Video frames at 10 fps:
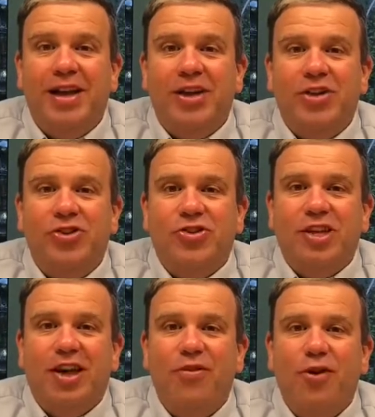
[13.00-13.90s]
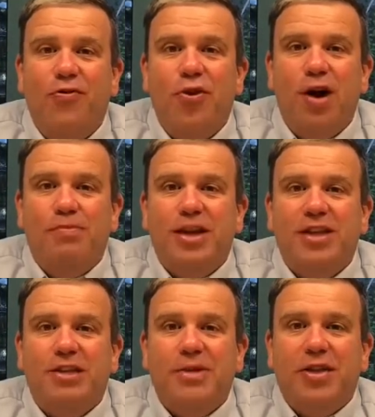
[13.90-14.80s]
just to give you a few
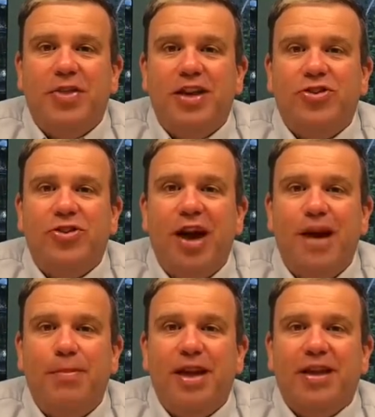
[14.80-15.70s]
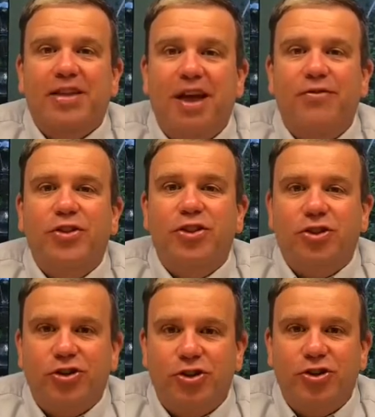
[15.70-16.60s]
updates about things that are happening in the life of the
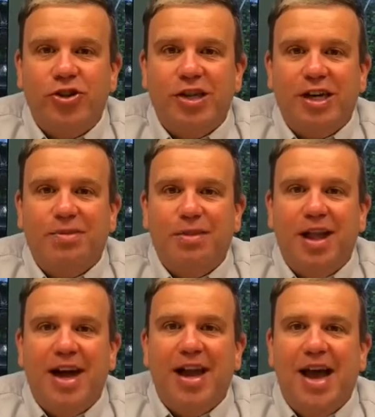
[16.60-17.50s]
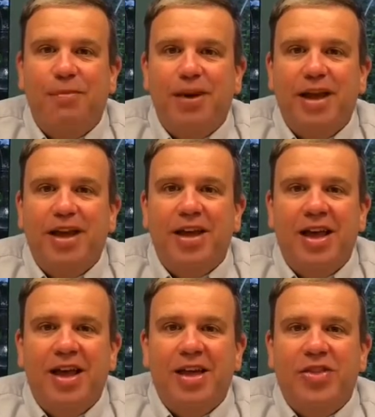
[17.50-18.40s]
church. A lot happening
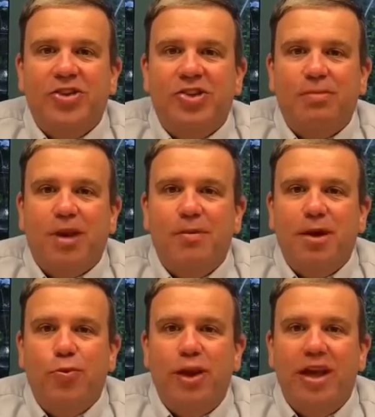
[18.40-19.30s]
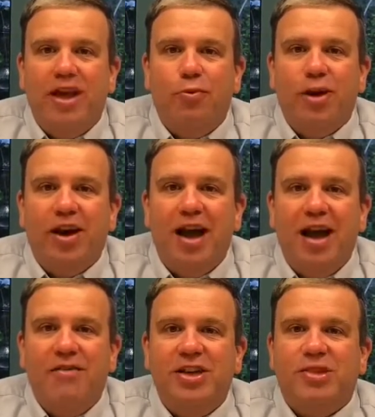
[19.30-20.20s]
this upcoming week. We're going to
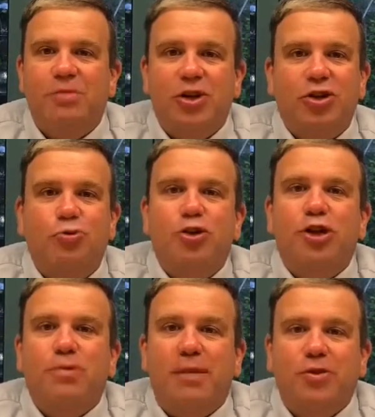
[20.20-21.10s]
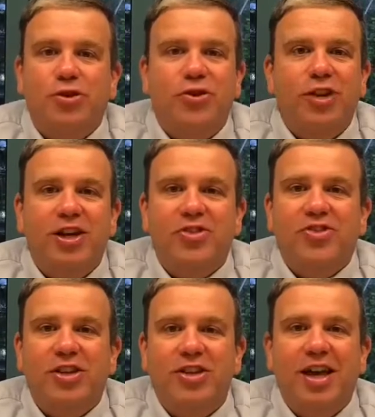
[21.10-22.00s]
have a special worship opportunity on
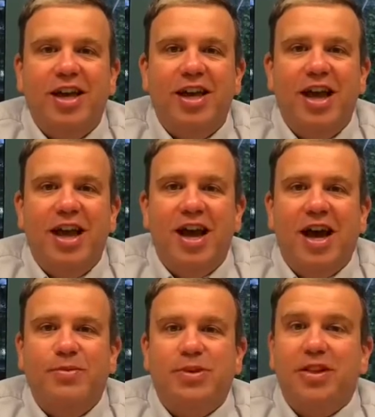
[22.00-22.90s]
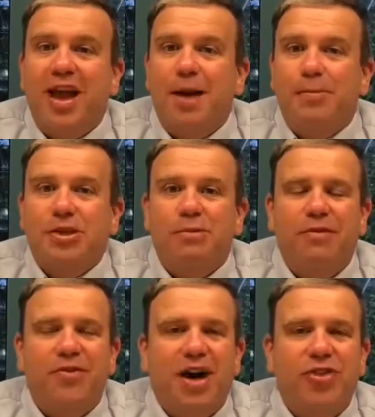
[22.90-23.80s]
Sunday. Sunday happens to be
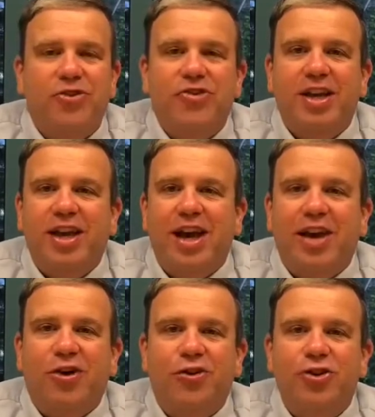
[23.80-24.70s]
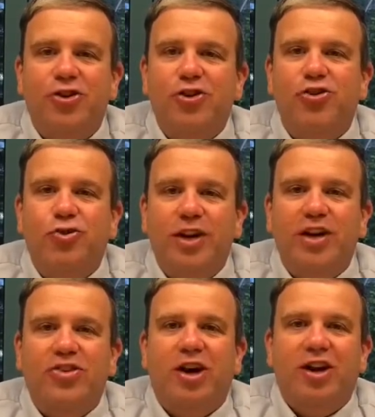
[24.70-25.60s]
Father's Day. I encourage you to join
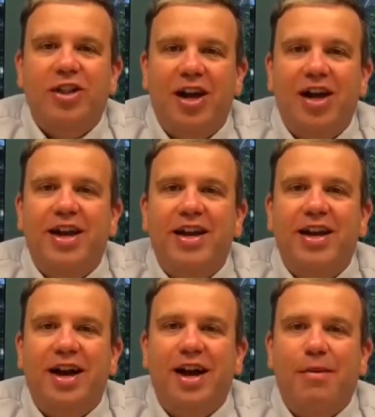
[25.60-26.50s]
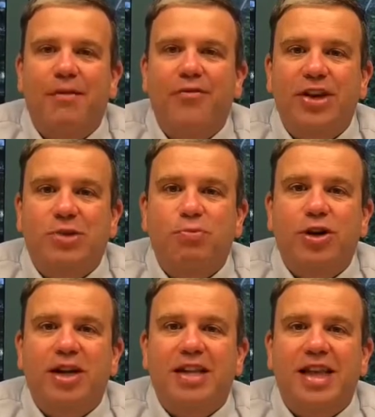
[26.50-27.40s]
us online on
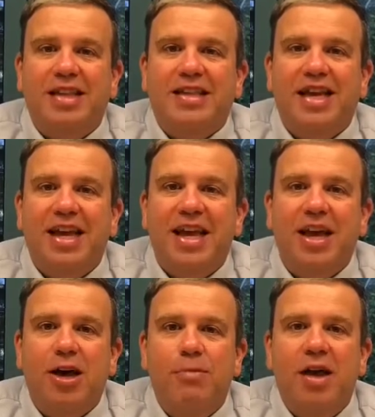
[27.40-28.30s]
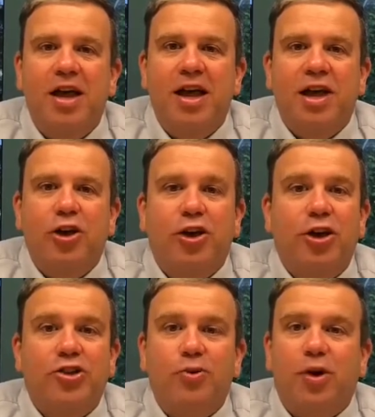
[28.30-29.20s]
Facebook at 10 a.m. You can
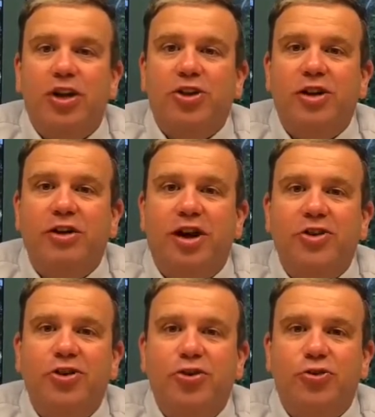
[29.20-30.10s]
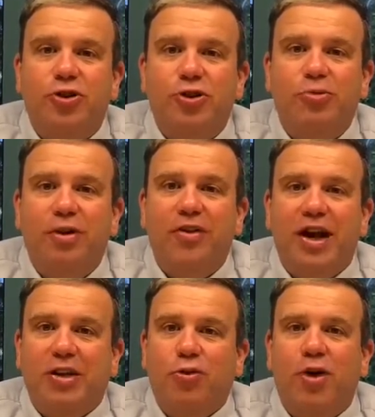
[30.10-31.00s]
also watch on YouTube. We've
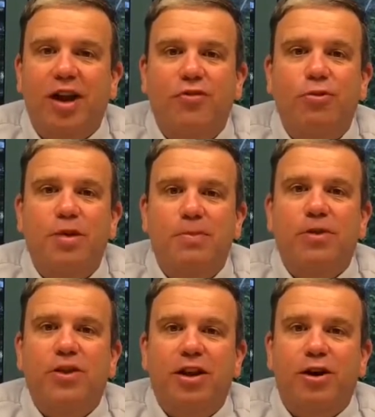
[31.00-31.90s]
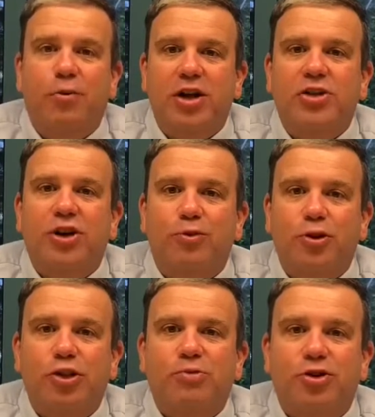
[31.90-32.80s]
had quite a few people that are watching our
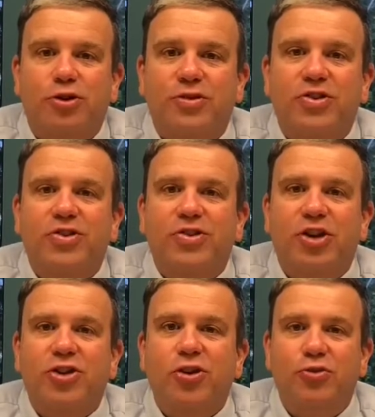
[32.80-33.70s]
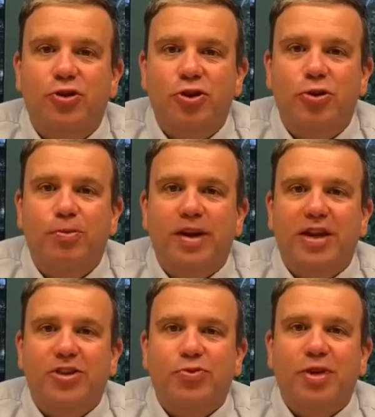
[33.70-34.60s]
worship services on YouTube, and I
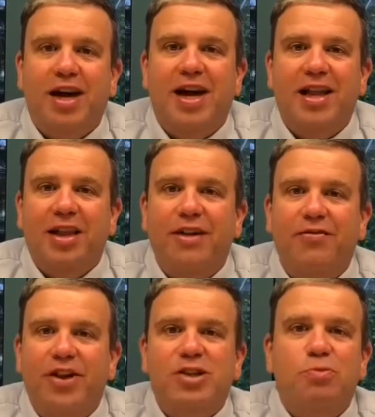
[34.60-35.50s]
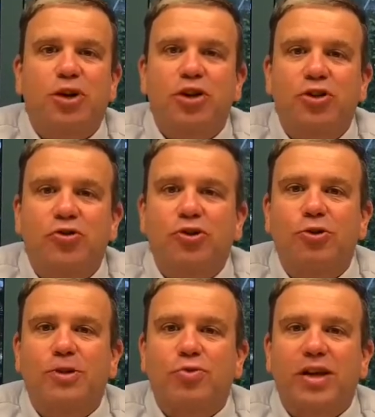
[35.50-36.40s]
just want to highlight Facebook and
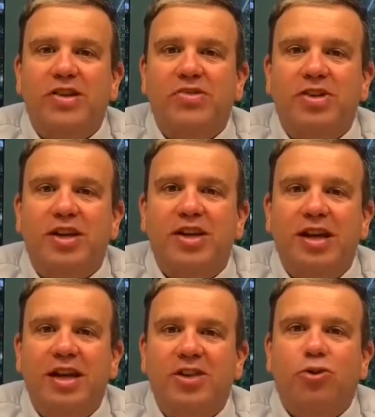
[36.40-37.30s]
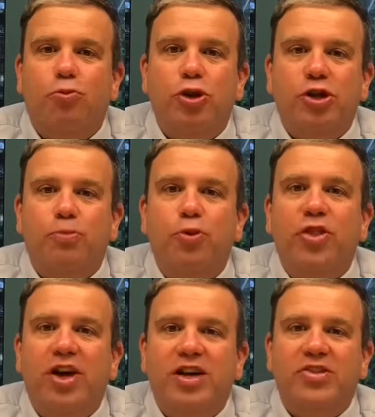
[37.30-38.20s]
YouTube as ways to worship
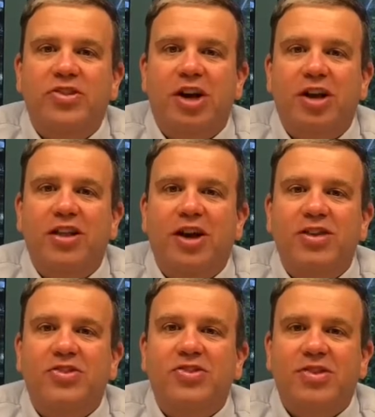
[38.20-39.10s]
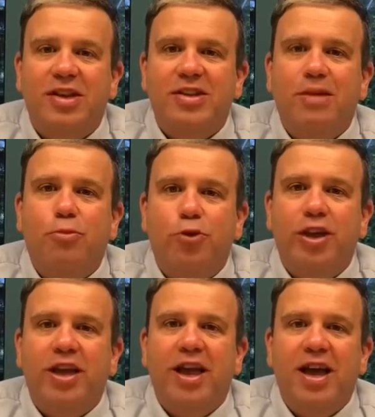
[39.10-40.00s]
with us on Sunday
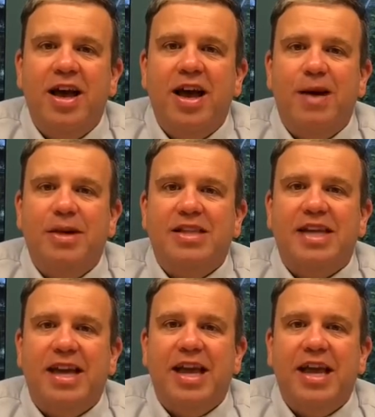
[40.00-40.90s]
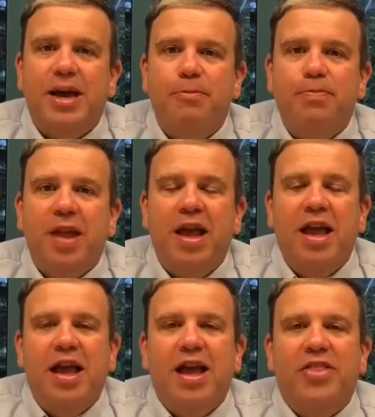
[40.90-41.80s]
morning at 10 a.m.
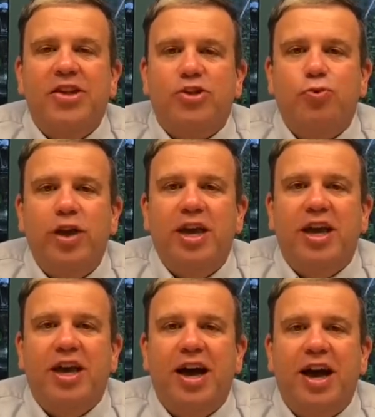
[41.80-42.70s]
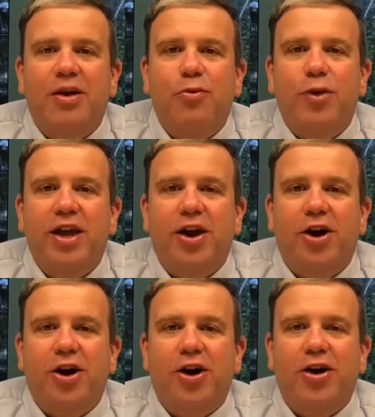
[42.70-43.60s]
This week, we
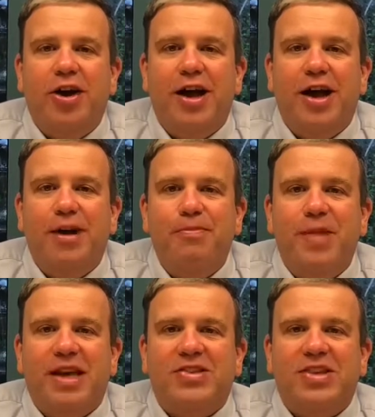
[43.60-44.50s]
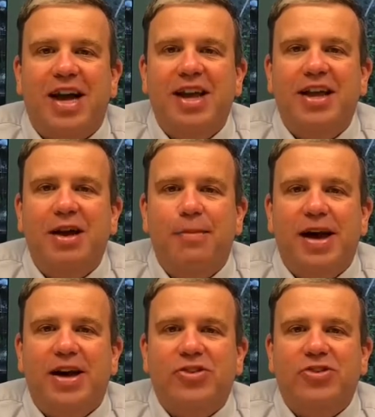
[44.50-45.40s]
are excited
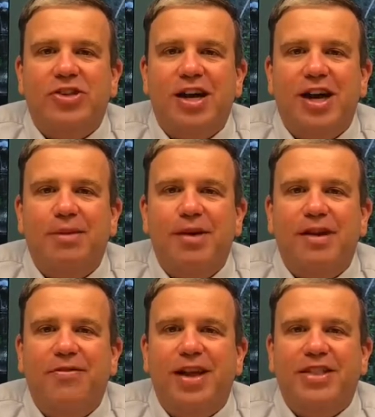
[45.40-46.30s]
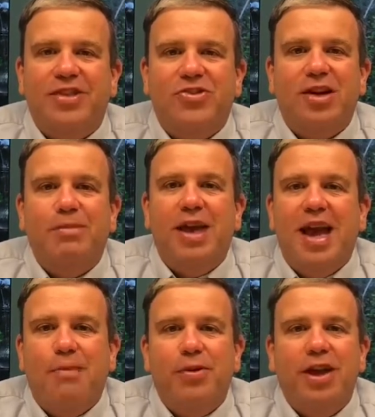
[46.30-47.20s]
about an event that's going to be
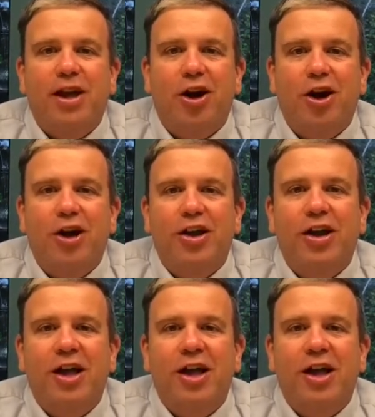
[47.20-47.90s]
happening on